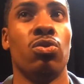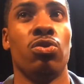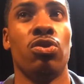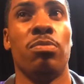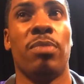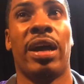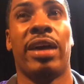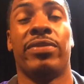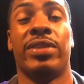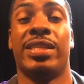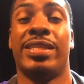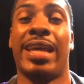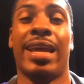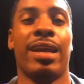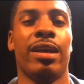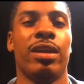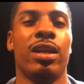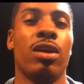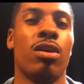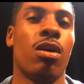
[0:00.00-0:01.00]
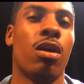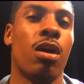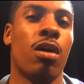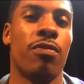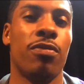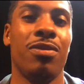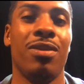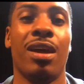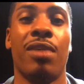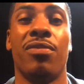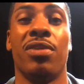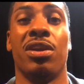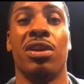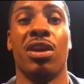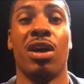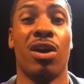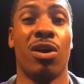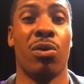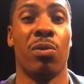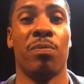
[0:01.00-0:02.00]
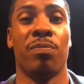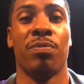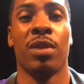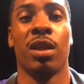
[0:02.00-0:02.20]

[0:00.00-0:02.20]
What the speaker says: You might have to take a year off. You never know.